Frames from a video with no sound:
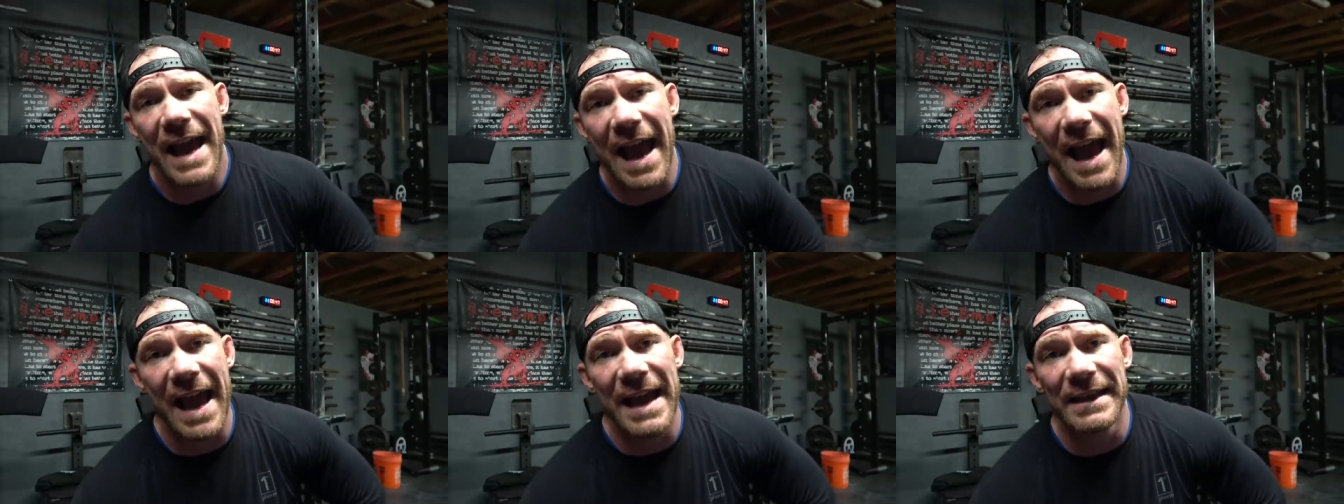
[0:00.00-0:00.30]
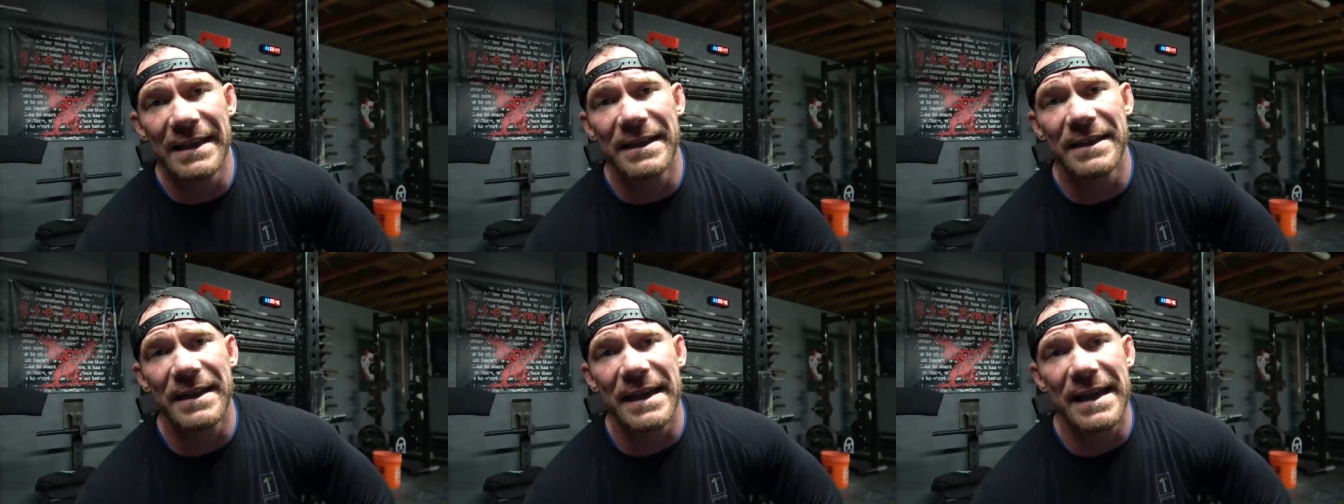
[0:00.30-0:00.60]

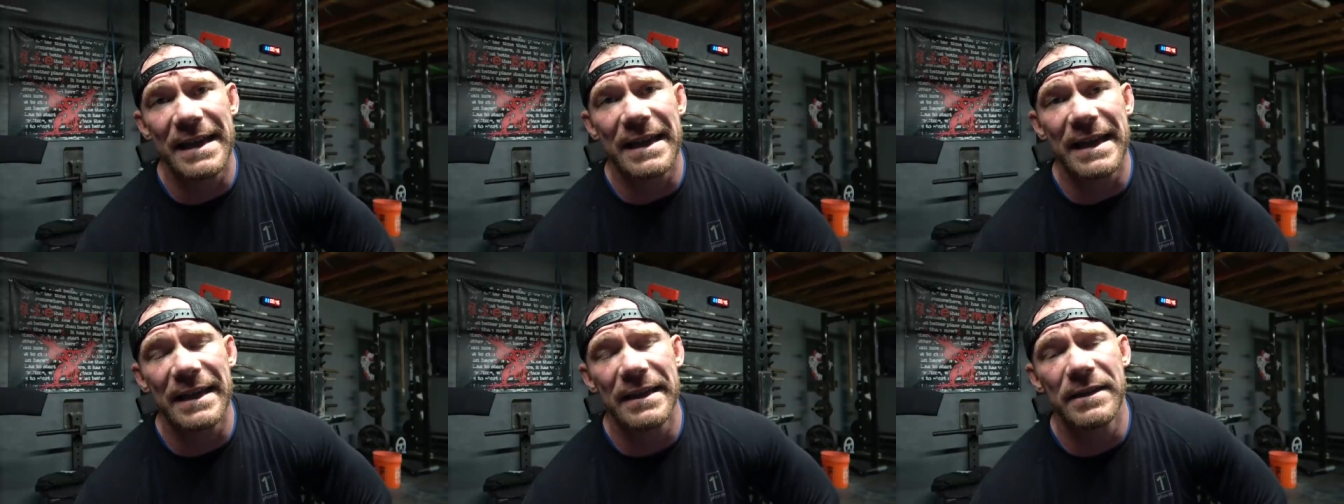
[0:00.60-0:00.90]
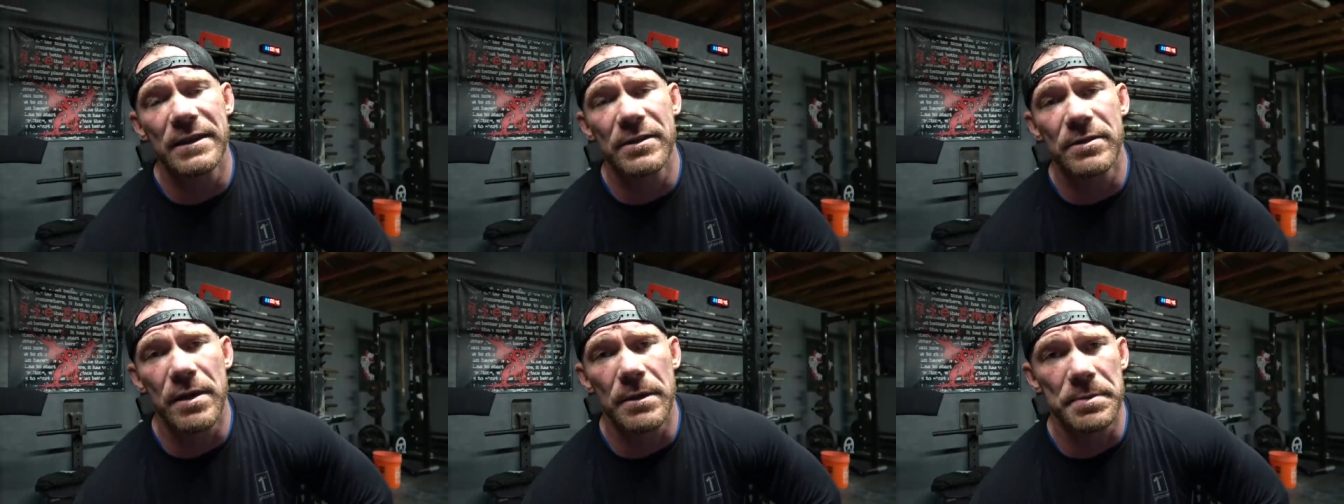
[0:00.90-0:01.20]
and the link in
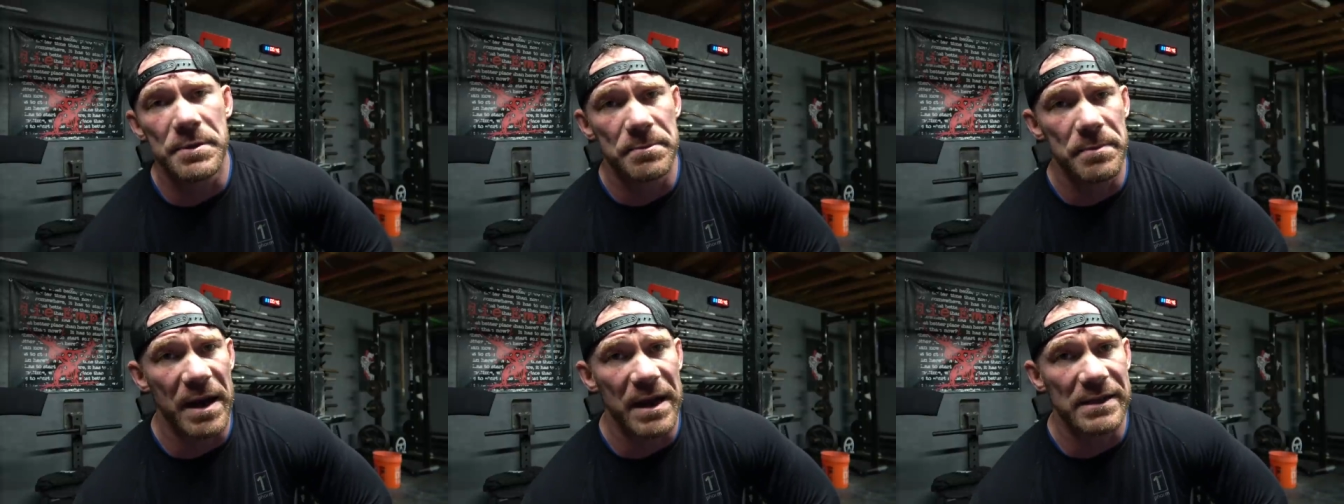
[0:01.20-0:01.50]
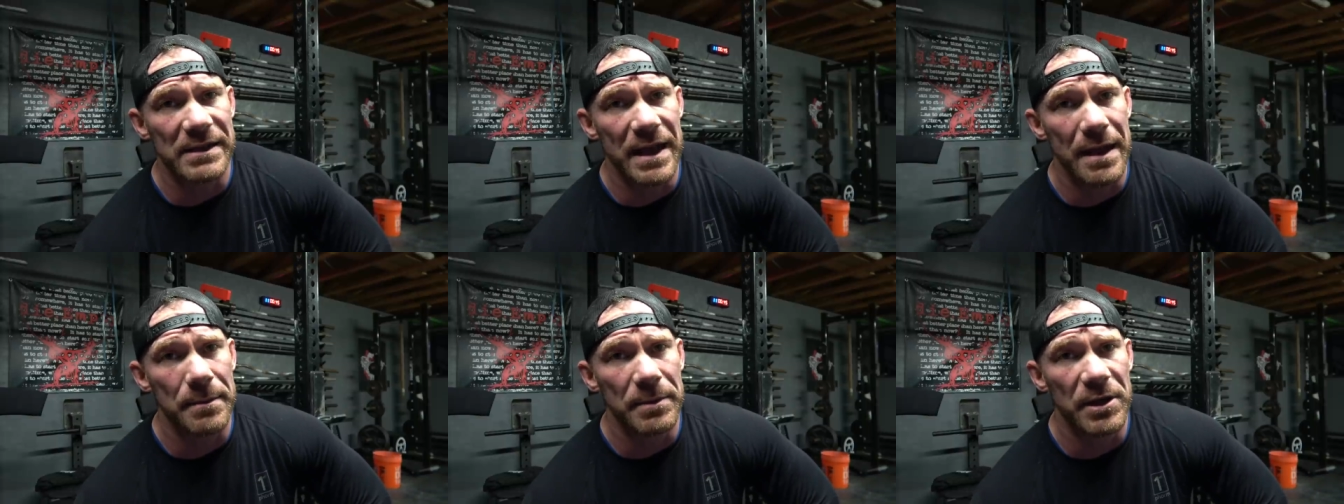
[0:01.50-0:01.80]
the description
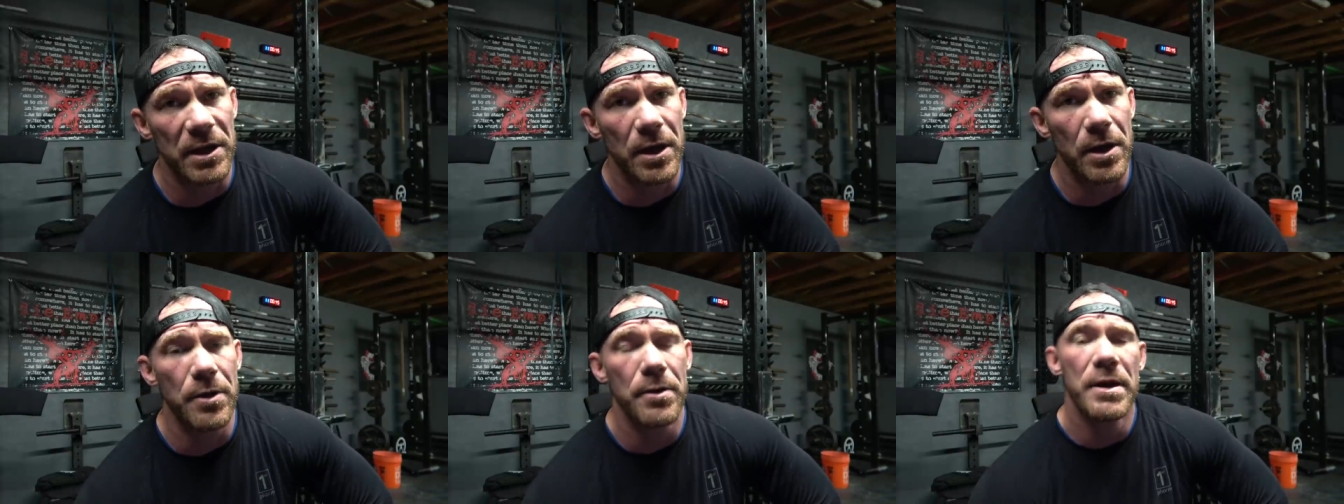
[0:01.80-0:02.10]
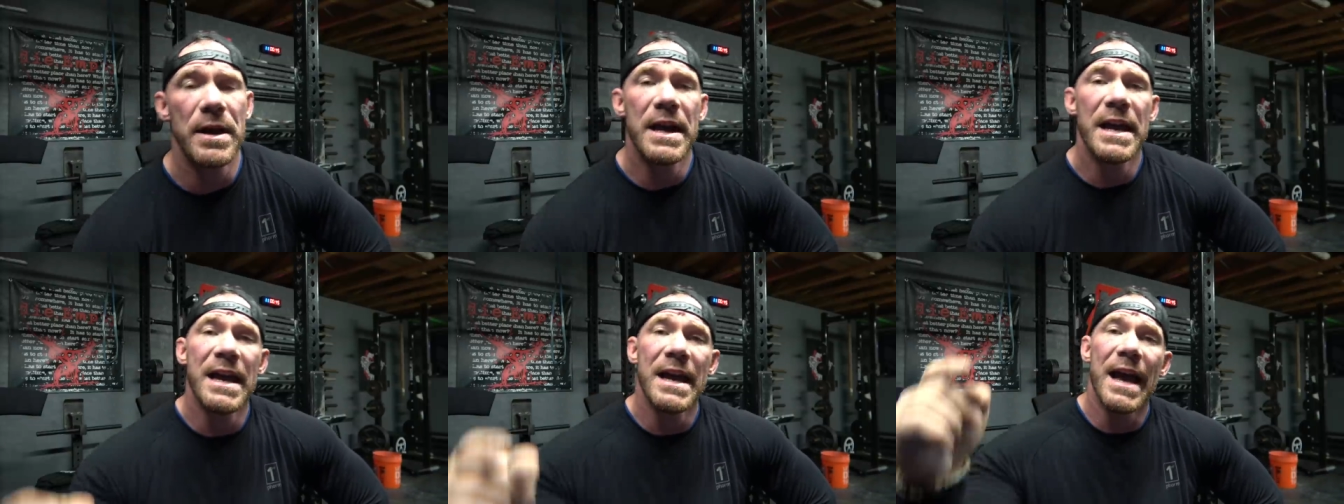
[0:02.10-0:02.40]
box down
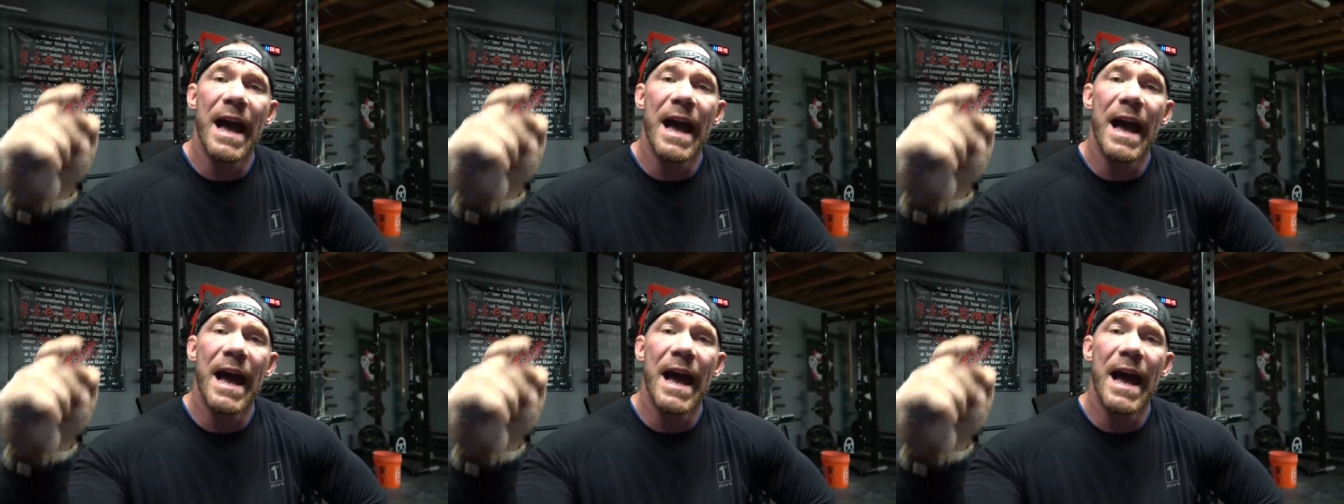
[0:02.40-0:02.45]
below.